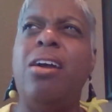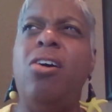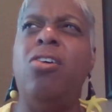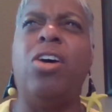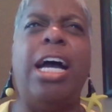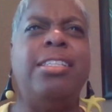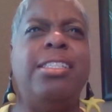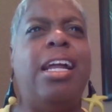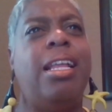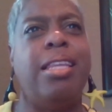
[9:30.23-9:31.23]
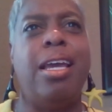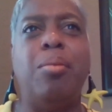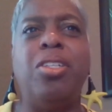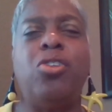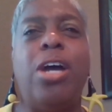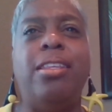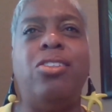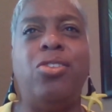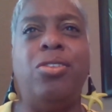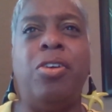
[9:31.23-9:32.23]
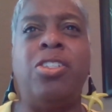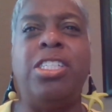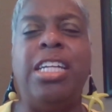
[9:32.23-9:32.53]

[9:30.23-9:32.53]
oh, I said, I think I'm going to try this university.